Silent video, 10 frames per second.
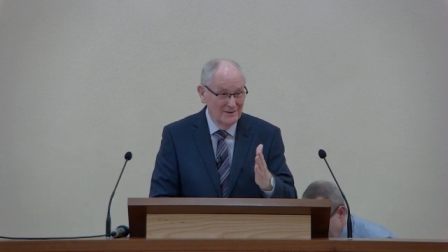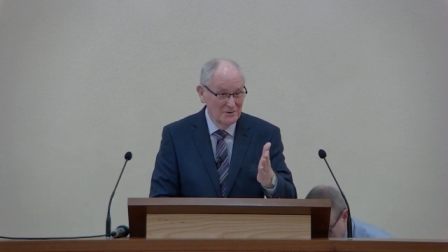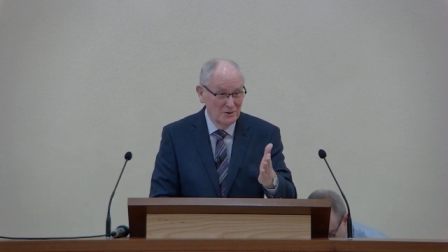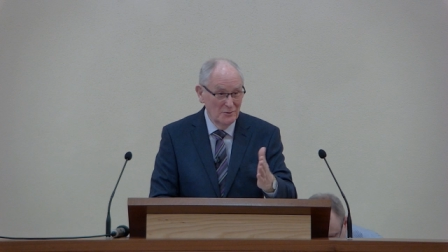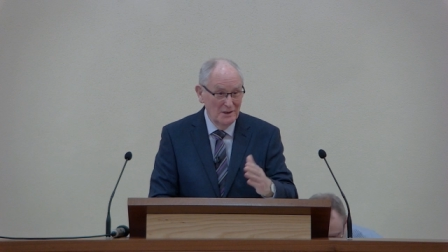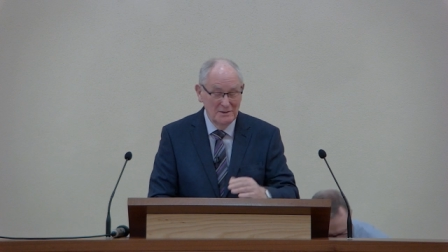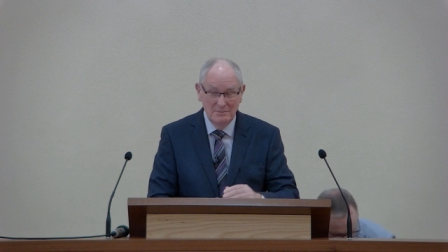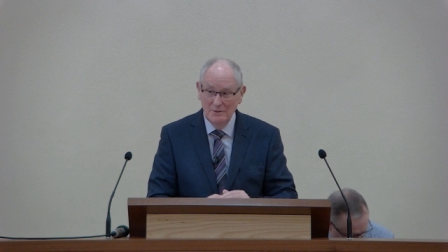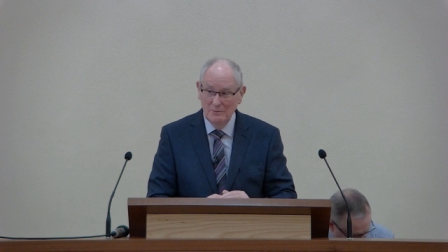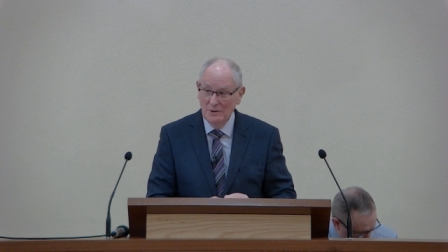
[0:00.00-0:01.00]
there's already
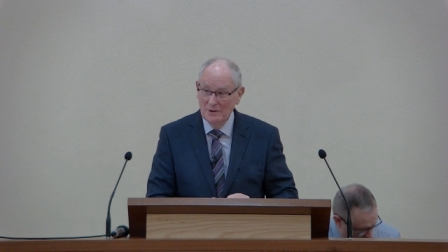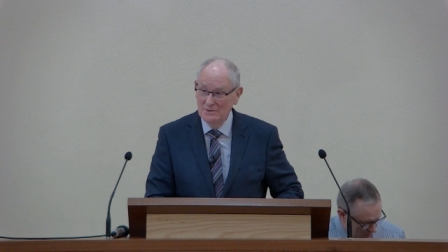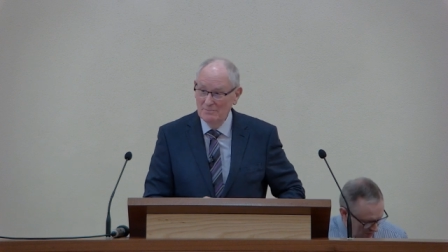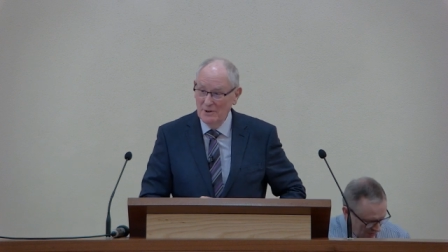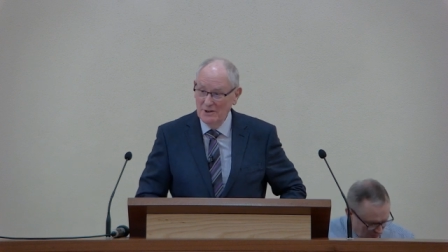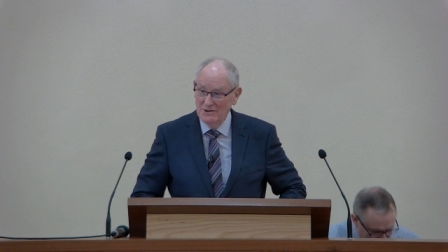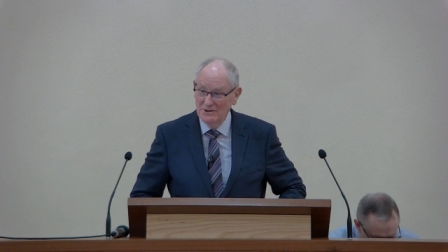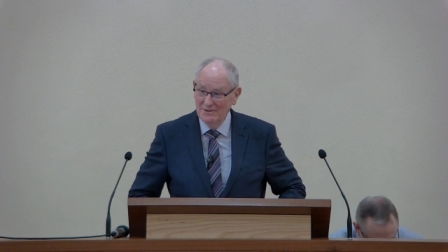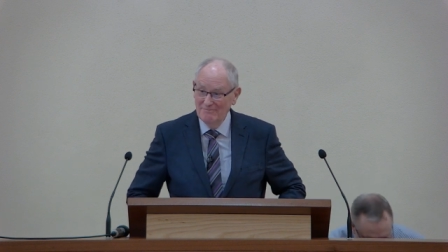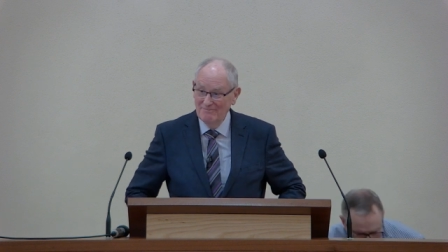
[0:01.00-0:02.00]
been one
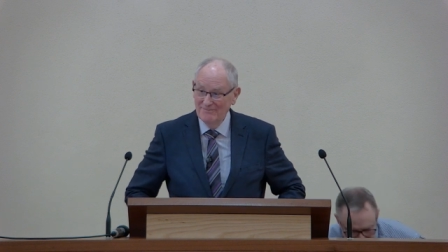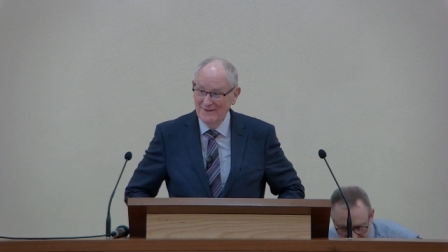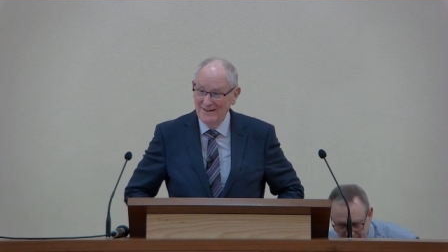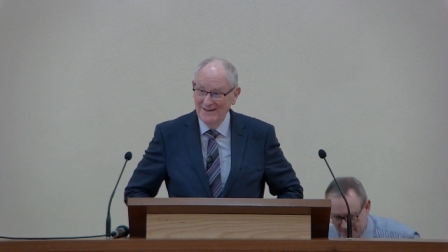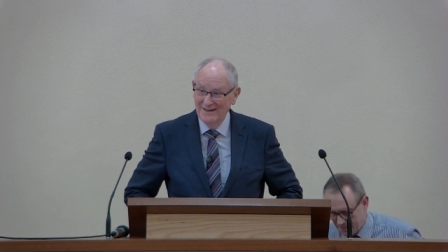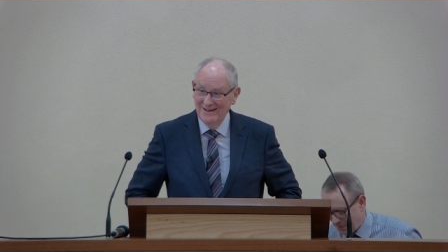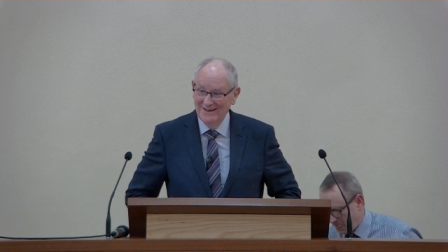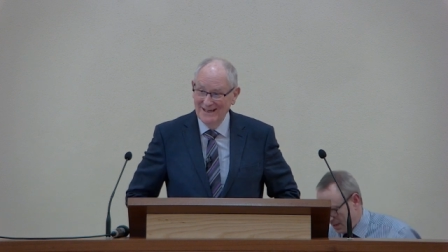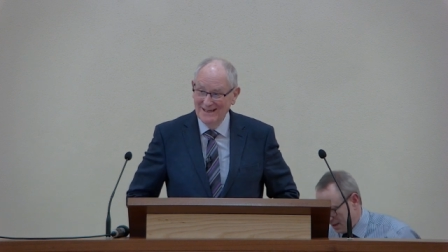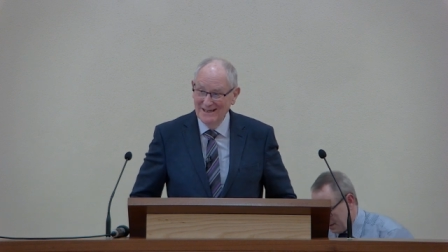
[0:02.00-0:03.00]
preached,
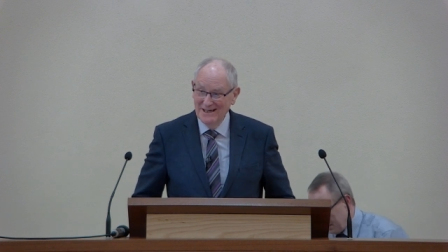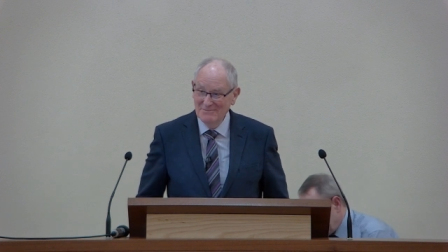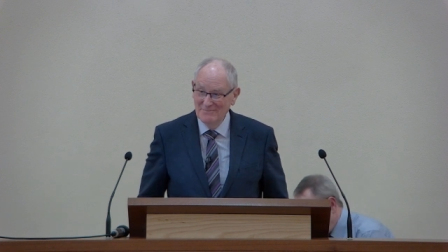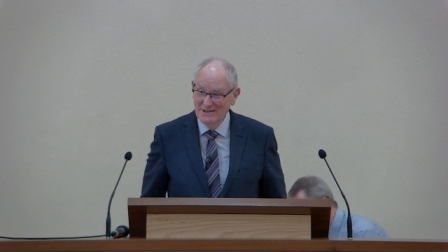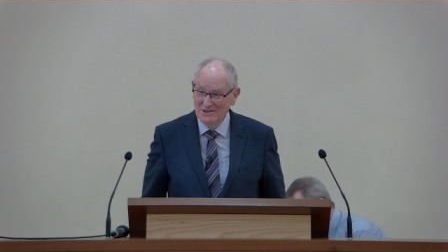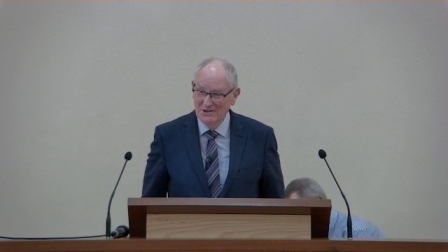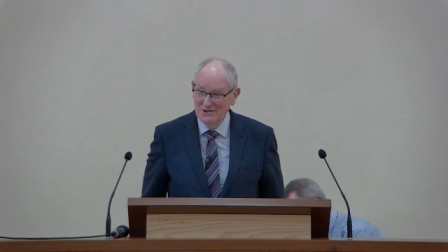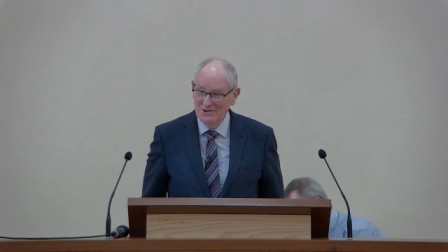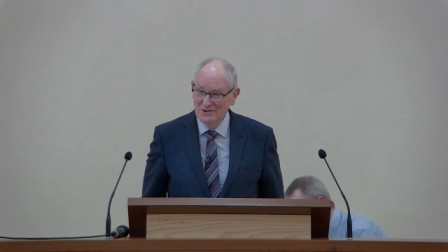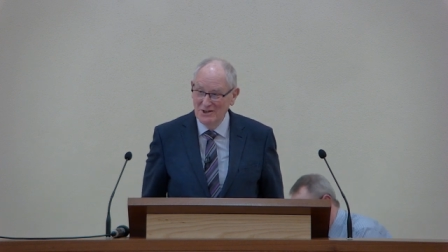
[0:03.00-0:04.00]
and that last message
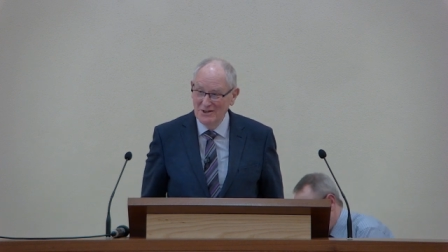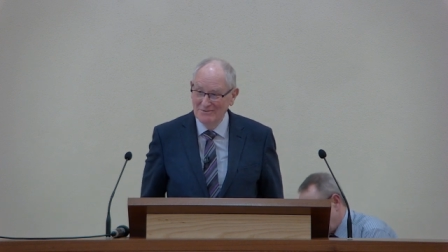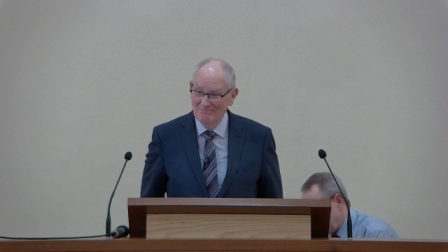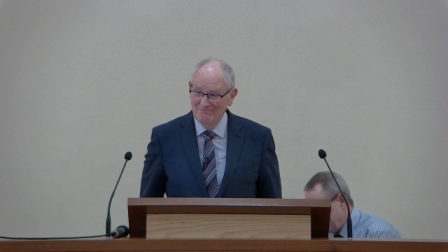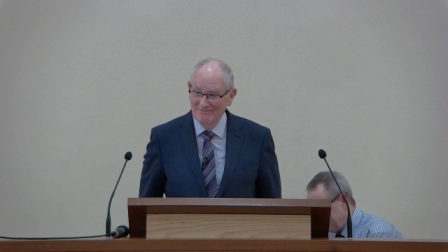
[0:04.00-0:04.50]
and song.